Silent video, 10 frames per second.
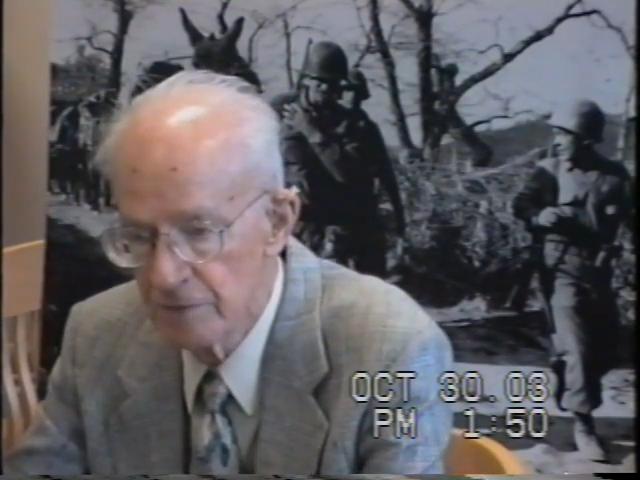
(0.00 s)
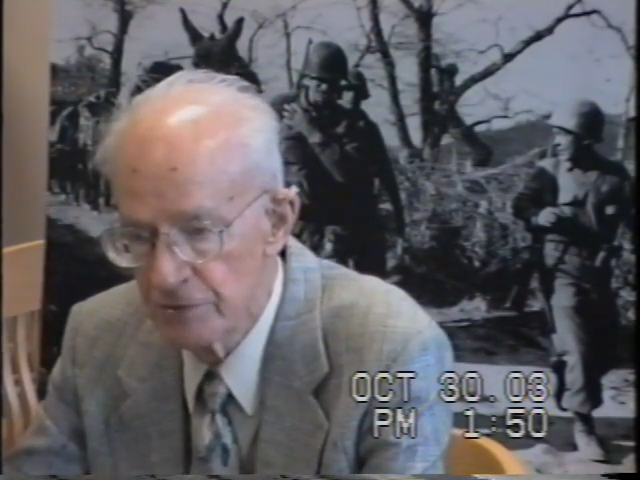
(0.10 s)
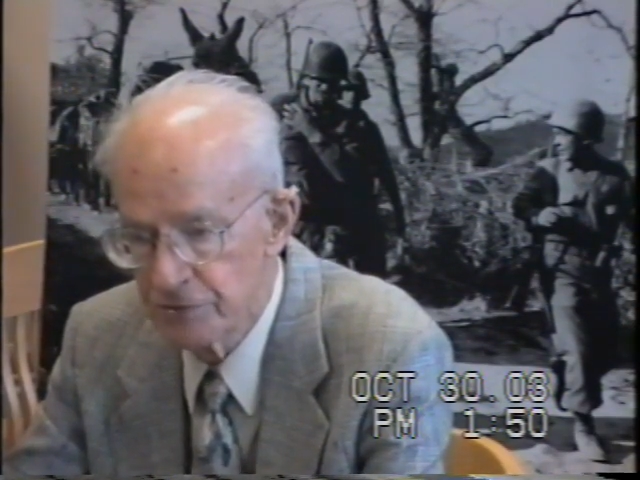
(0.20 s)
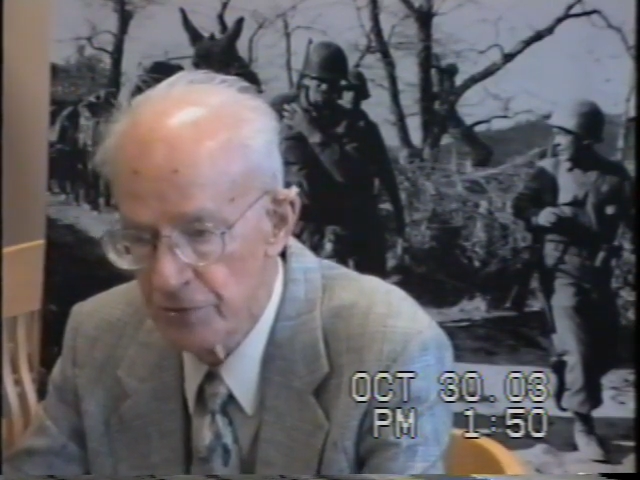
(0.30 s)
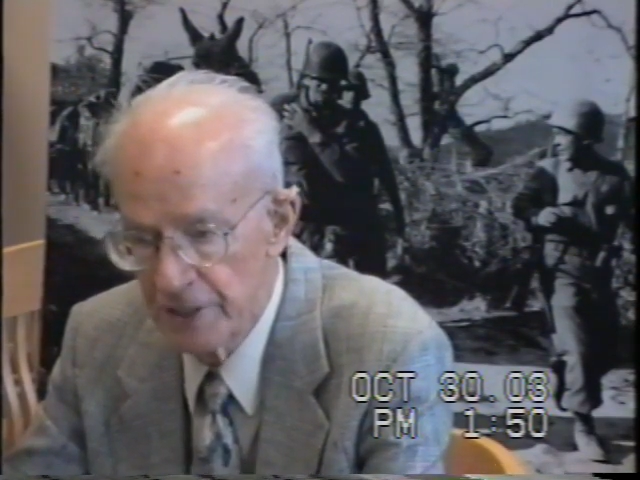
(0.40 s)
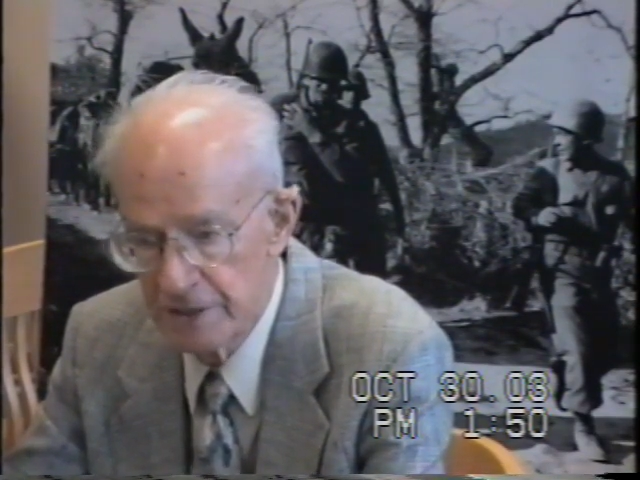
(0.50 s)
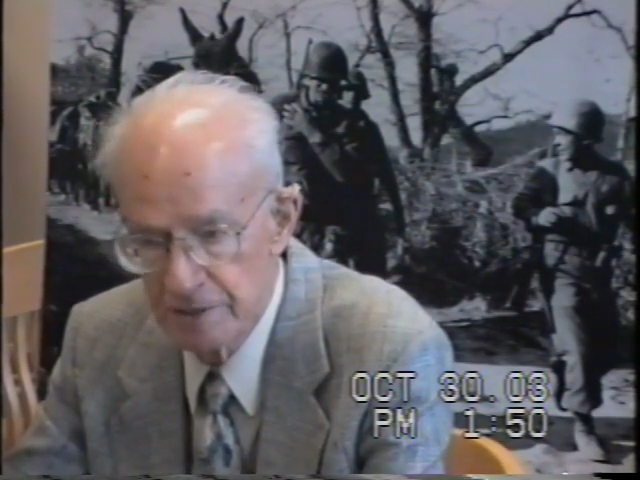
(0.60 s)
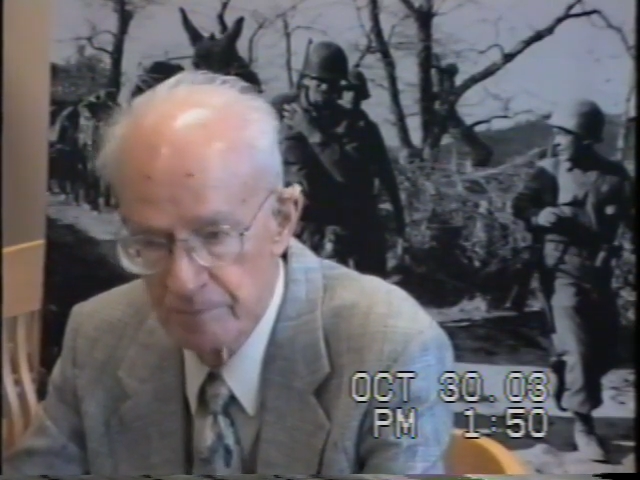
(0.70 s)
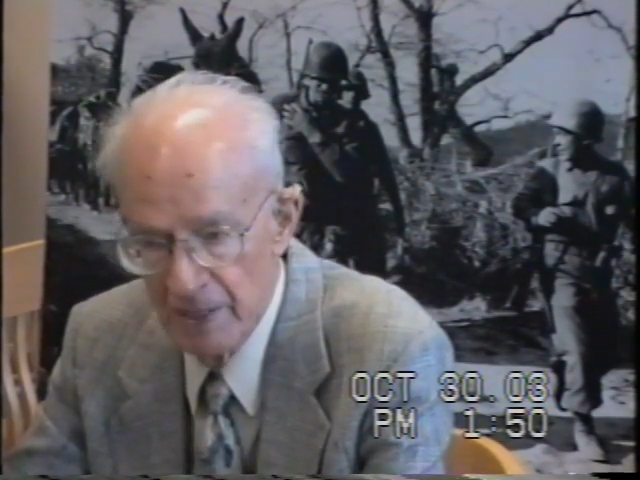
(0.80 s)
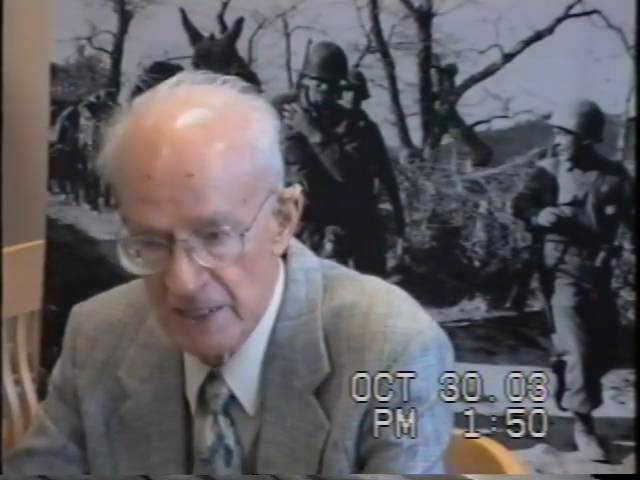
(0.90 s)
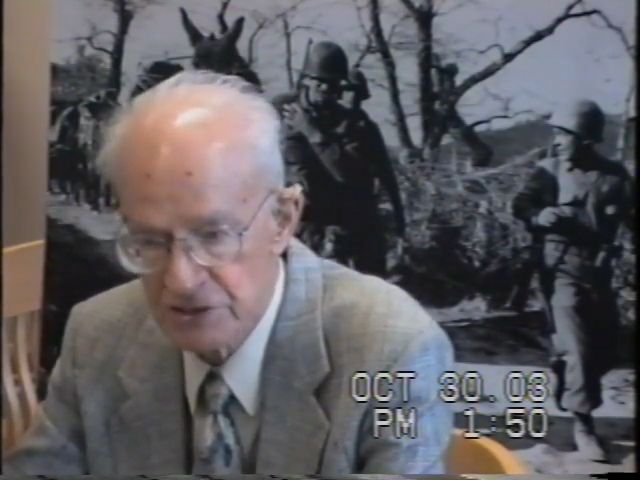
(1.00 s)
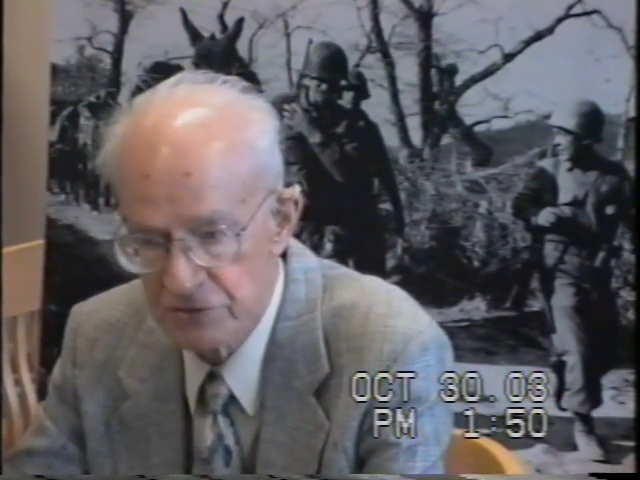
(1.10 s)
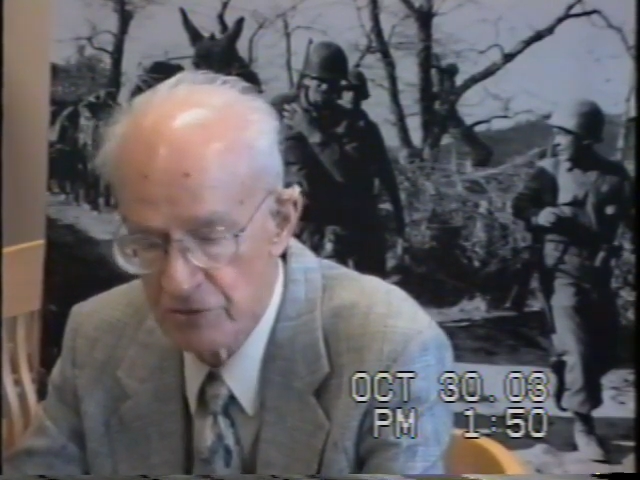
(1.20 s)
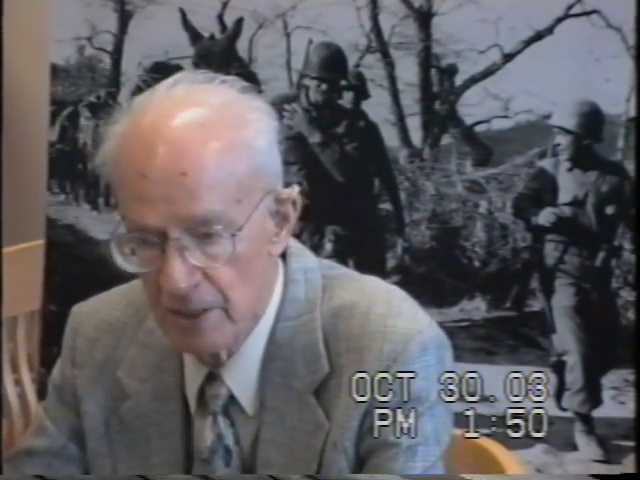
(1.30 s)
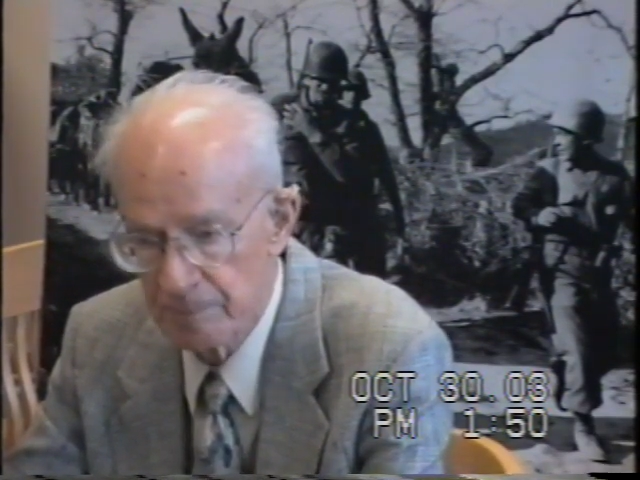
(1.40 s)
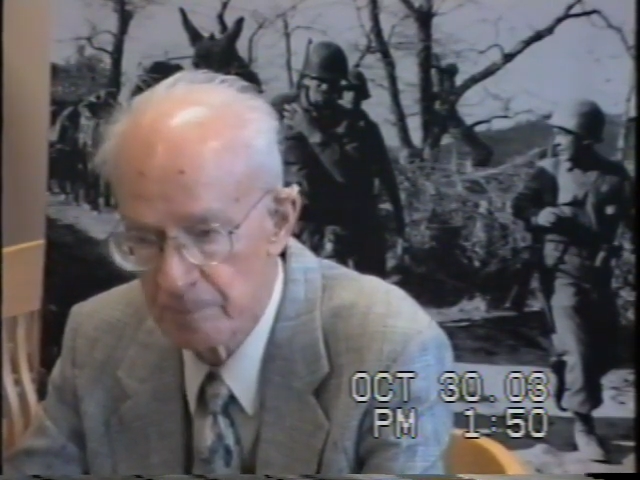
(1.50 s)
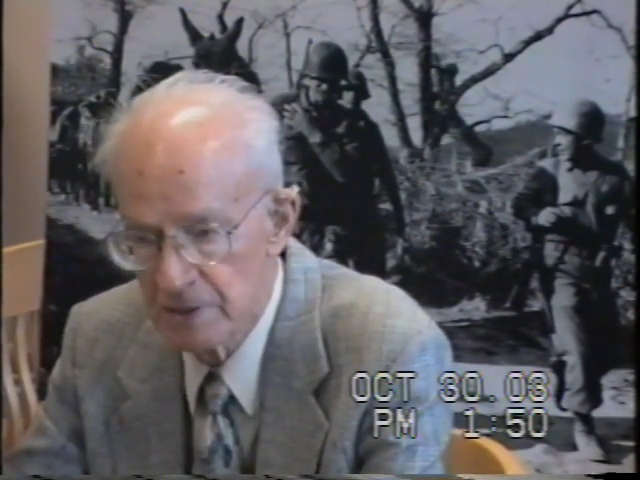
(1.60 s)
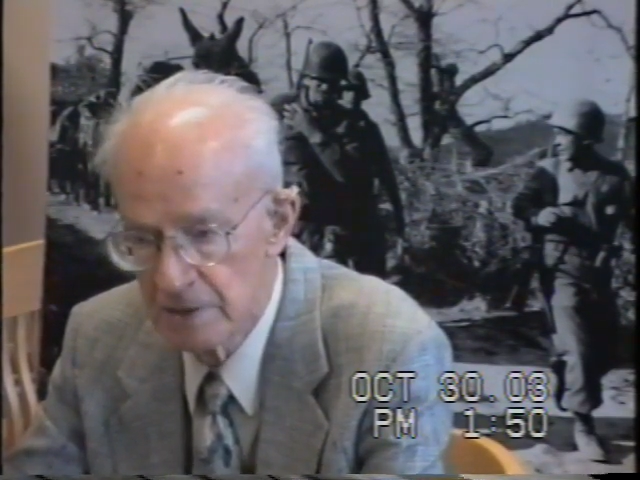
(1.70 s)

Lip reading: the train at Bastrop,